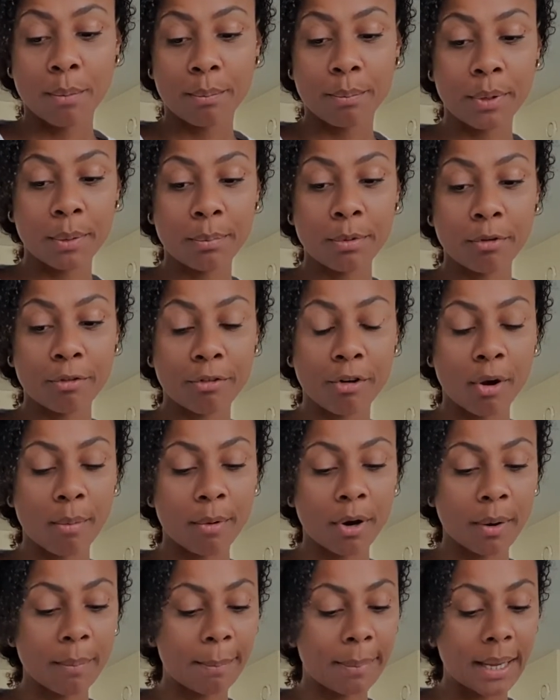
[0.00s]
people from
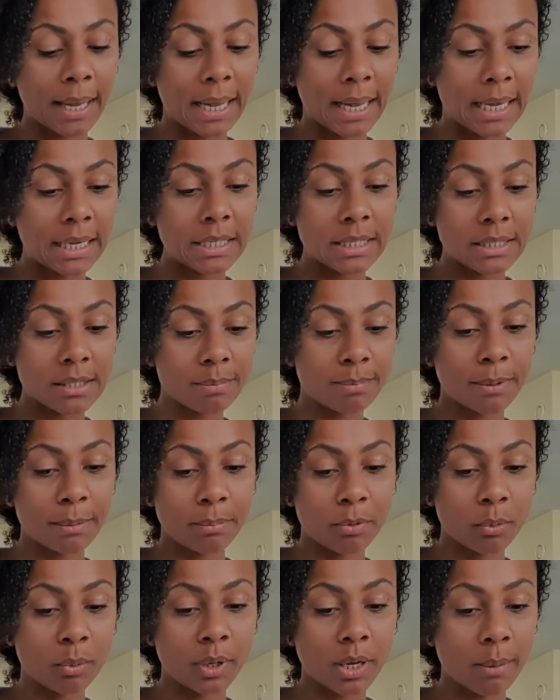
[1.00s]
our past,
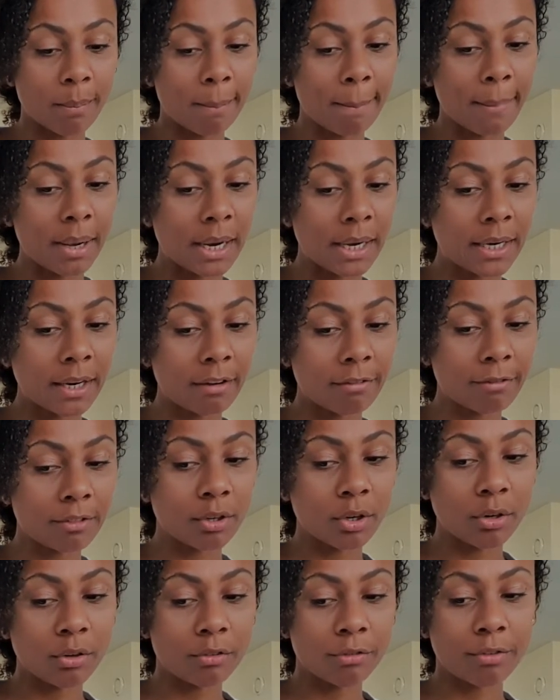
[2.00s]
people we might have
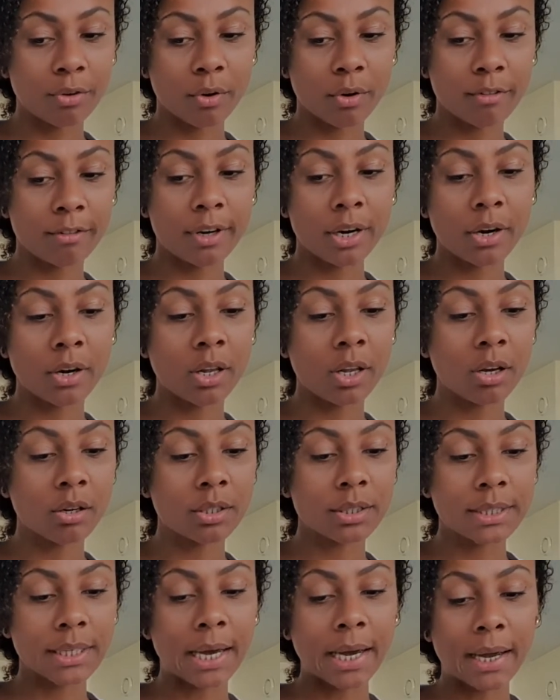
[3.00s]
known for a very long
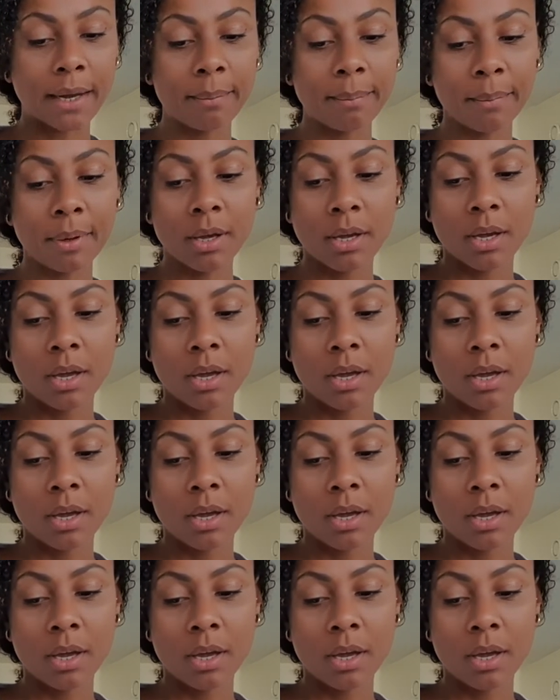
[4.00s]
time